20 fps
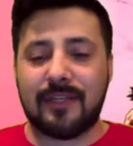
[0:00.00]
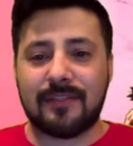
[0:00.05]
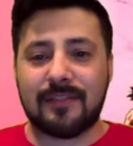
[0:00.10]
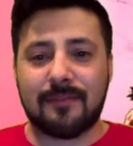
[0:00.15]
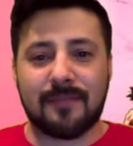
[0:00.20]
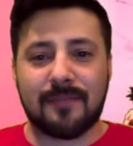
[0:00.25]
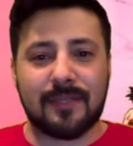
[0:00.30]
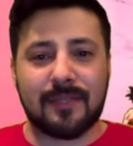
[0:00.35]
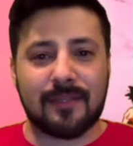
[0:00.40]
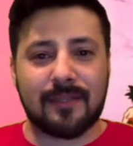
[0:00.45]

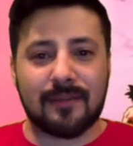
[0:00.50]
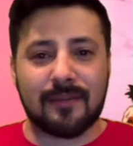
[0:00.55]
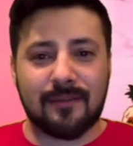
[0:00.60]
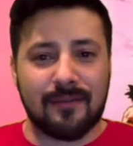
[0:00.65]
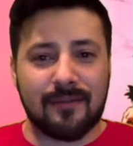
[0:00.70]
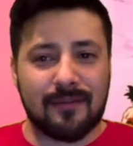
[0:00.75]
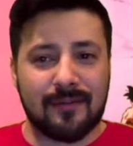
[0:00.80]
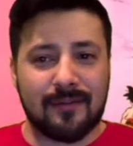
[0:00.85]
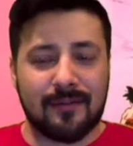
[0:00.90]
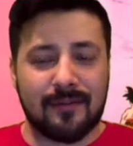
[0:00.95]
something,
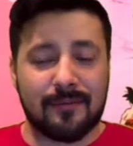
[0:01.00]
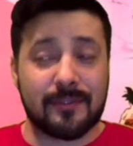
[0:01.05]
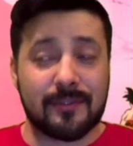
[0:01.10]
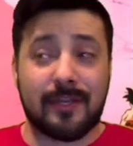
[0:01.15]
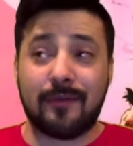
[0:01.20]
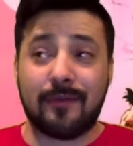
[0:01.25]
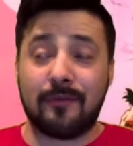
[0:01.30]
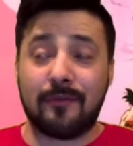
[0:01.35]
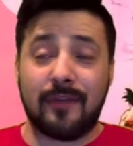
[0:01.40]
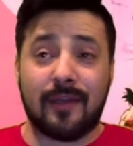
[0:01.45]
which
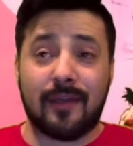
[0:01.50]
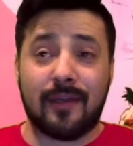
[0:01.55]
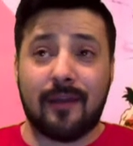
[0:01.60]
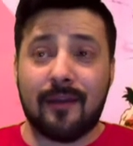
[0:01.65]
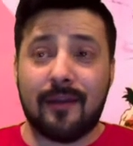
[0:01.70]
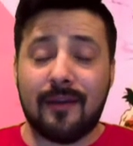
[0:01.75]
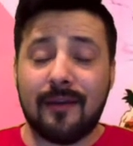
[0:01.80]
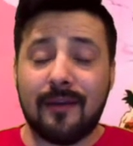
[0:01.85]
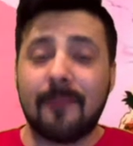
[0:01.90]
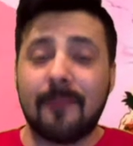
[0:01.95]
I don't think I
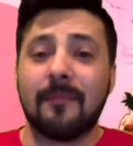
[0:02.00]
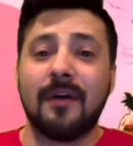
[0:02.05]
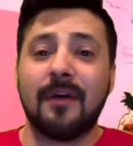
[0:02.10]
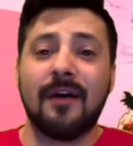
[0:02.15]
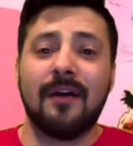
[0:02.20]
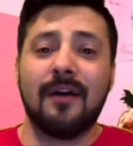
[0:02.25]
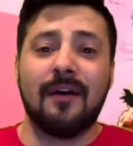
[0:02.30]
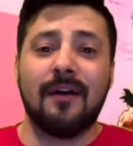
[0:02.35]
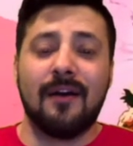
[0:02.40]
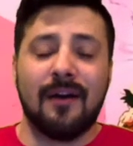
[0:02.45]
am,
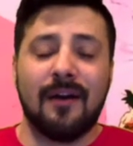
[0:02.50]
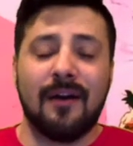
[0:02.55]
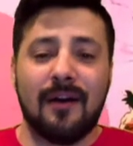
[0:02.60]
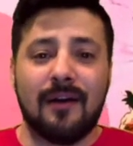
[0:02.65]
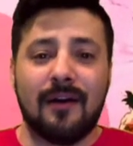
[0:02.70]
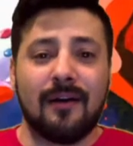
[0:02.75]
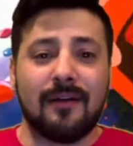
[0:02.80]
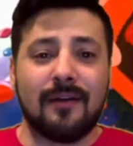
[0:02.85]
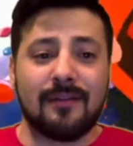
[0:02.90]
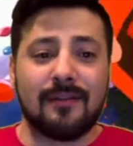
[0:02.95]

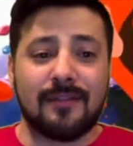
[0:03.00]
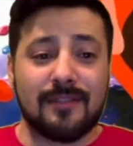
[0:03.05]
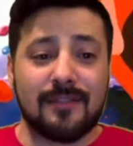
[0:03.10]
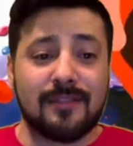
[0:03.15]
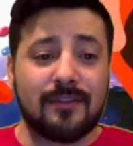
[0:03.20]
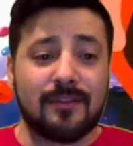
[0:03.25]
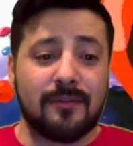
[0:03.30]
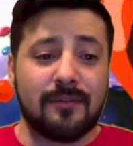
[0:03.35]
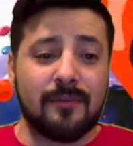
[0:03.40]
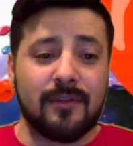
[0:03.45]

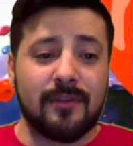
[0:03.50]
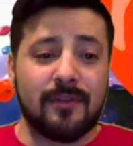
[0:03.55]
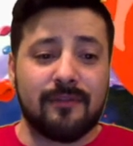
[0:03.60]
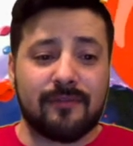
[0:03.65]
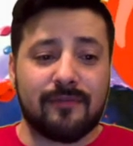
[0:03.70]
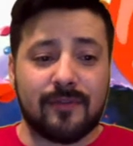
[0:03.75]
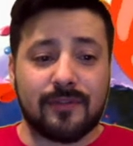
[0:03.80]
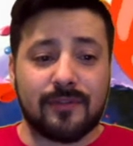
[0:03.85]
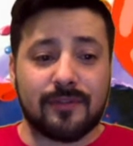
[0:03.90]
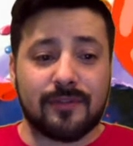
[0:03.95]
this could be the
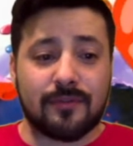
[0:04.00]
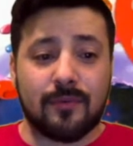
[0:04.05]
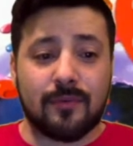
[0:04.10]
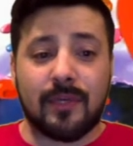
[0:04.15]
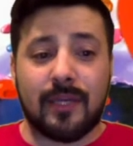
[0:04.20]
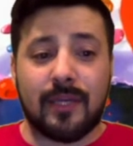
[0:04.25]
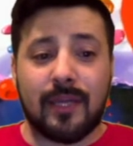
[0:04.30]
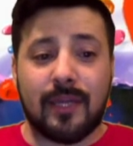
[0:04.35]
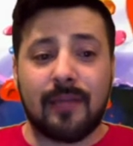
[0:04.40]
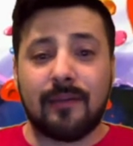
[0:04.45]
first
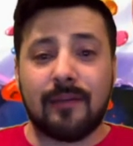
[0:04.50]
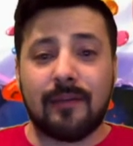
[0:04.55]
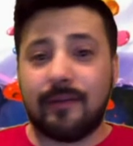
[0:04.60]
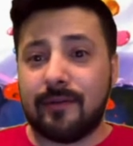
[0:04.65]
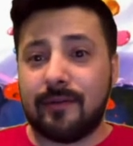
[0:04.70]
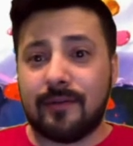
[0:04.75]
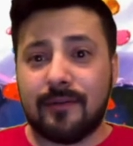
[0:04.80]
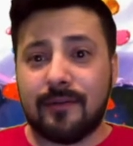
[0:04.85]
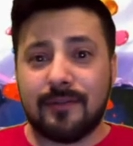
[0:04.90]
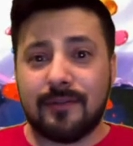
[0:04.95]
20k
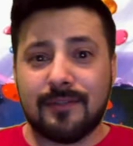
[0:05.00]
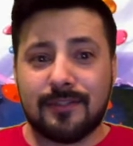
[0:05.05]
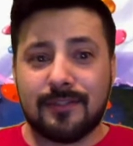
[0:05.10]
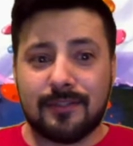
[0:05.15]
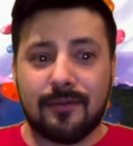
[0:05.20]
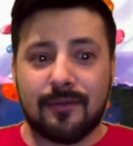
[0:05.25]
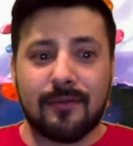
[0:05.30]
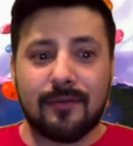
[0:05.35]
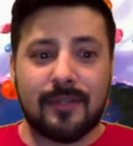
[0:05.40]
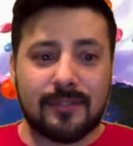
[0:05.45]
leader,
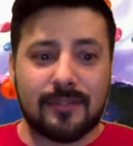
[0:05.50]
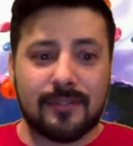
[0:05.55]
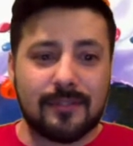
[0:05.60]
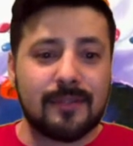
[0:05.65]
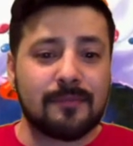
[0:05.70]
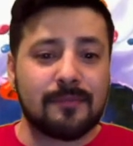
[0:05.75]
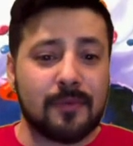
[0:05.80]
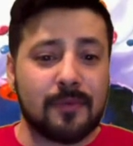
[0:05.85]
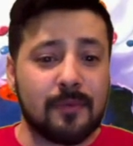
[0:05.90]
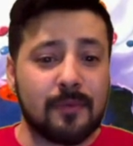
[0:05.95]
so
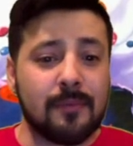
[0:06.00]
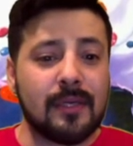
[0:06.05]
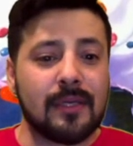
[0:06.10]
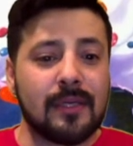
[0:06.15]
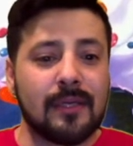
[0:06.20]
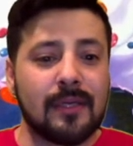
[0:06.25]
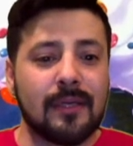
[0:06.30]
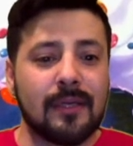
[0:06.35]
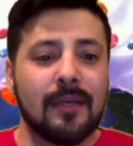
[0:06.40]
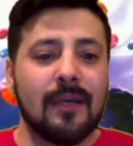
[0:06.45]
that's pretty
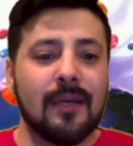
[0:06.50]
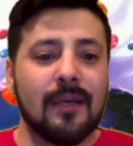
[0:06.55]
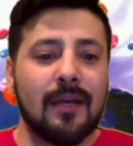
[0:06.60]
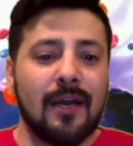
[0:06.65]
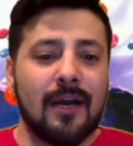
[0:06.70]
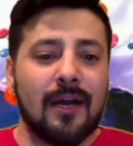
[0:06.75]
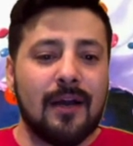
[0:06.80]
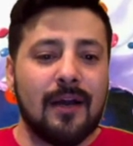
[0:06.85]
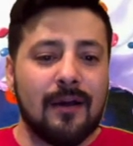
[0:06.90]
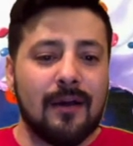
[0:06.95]
big.
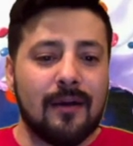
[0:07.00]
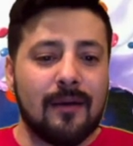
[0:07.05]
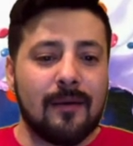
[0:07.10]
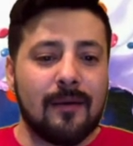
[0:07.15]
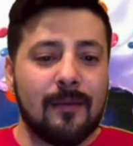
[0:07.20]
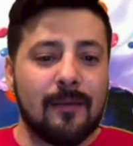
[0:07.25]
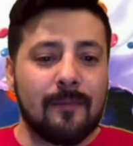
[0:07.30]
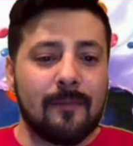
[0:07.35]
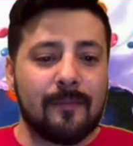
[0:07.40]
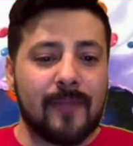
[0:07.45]

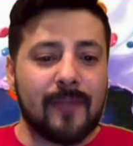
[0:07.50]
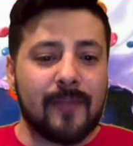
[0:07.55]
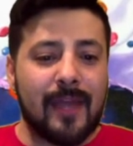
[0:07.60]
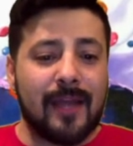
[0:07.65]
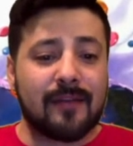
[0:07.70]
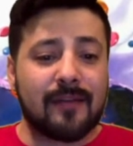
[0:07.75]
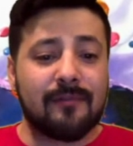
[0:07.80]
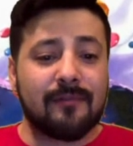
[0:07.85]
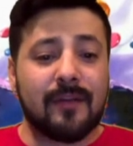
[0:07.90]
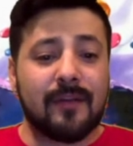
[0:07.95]

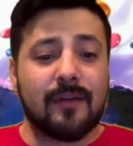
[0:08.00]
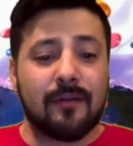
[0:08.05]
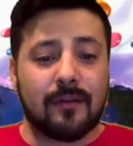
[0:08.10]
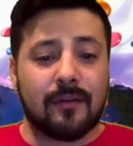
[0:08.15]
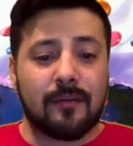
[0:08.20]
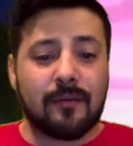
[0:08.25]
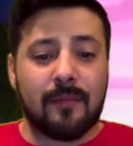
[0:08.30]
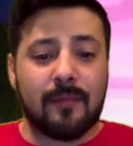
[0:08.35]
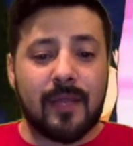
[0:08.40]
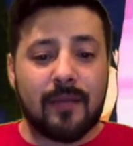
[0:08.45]
Activated on
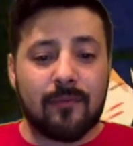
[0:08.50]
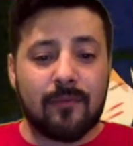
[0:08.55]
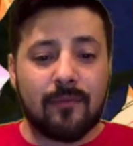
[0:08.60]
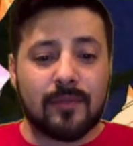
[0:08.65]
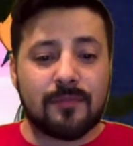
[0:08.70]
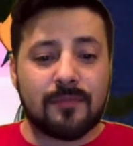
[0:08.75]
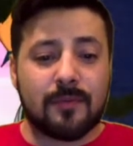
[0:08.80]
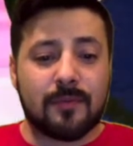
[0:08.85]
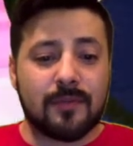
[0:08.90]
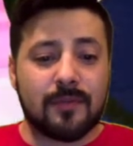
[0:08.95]
command
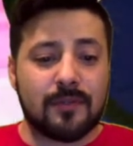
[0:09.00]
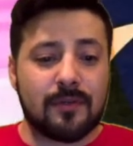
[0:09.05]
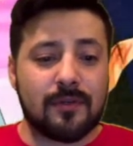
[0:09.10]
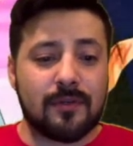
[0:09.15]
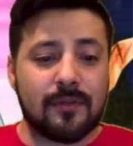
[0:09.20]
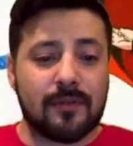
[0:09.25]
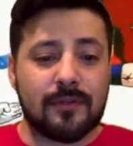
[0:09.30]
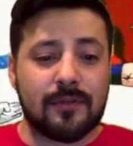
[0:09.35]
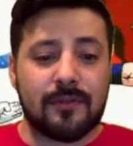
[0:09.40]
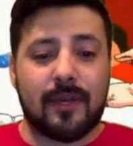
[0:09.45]
once per turn.
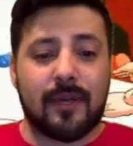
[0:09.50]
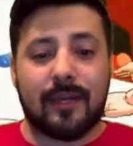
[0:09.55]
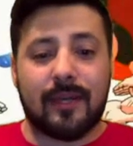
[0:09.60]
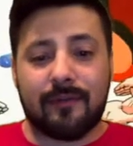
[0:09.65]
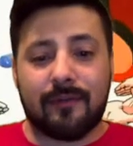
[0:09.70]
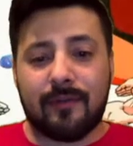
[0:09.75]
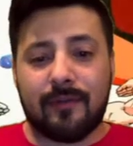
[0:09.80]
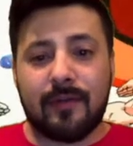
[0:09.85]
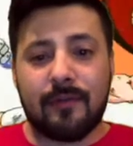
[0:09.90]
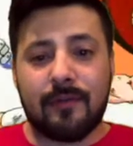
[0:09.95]
There's your
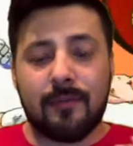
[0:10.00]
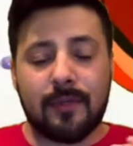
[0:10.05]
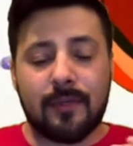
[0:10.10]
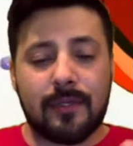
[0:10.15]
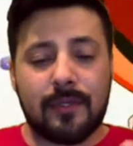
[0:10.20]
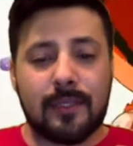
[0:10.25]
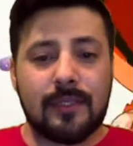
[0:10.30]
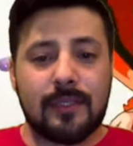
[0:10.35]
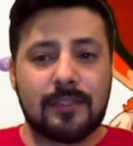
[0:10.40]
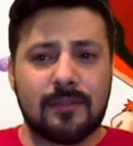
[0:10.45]
activated
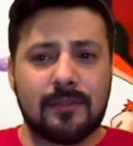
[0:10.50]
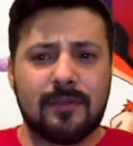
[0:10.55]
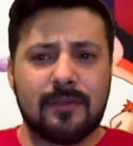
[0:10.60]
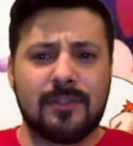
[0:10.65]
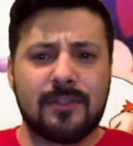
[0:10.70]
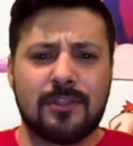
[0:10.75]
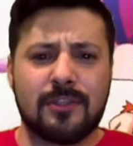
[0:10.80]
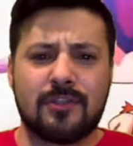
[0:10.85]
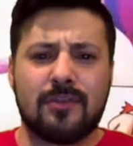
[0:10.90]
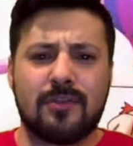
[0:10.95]
ability. So
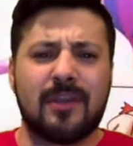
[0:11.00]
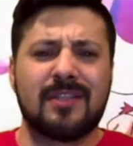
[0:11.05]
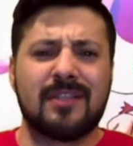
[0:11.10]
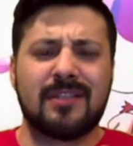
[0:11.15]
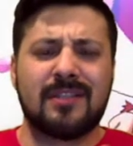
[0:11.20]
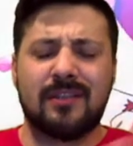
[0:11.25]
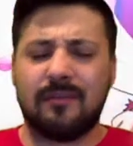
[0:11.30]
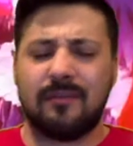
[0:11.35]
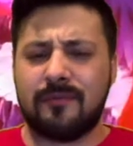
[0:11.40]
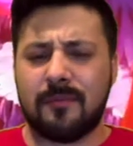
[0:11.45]
his strike
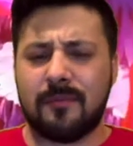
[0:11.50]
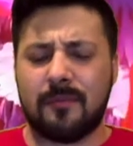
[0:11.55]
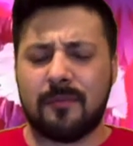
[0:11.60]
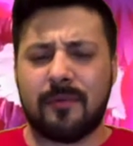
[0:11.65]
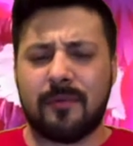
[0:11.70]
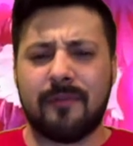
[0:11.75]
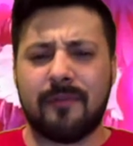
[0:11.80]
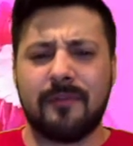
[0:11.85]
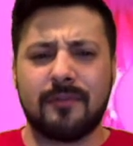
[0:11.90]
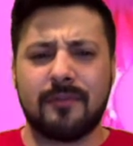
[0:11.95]
skill from the
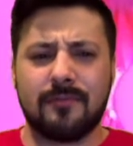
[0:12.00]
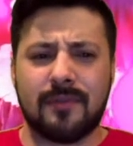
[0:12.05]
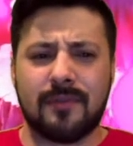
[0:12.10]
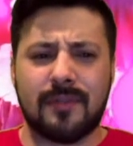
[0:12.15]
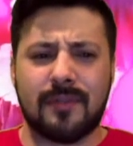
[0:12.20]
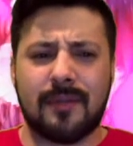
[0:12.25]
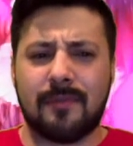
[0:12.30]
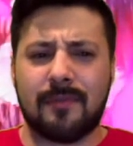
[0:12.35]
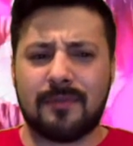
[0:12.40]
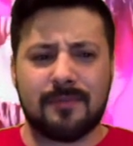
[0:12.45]
previous one,
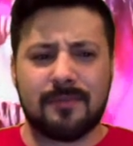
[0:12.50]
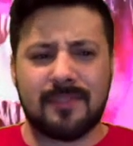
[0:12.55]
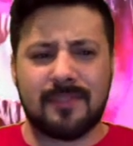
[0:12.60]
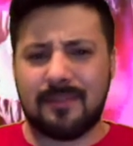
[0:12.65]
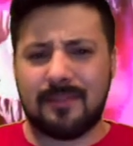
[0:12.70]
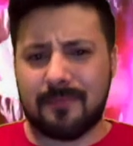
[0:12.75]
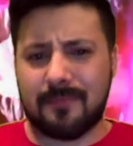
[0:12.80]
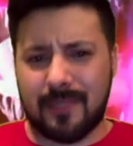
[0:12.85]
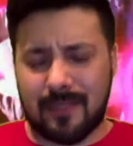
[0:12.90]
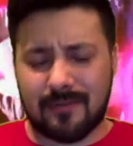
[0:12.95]
that must be
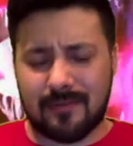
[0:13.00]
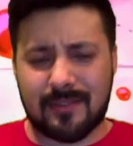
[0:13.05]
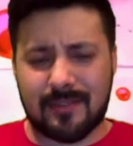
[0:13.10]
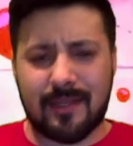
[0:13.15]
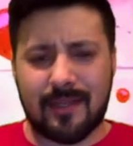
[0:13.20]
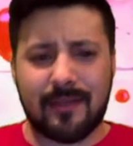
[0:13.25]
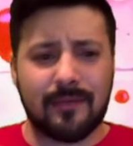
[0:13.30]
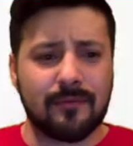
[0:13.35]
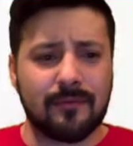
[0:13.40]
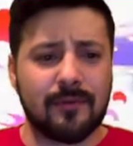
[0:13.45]
something else that
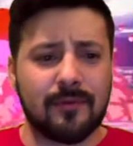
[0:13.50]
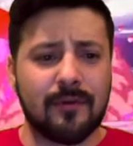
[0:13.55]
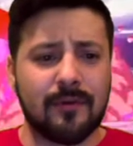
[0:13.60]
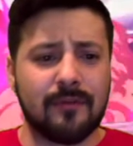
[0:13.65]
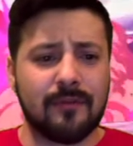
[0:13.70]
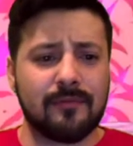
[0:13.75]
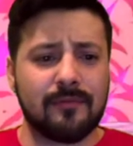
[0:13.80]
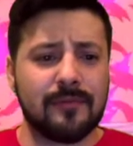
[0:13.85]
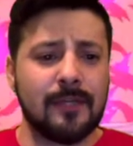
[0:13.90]
I don't know of.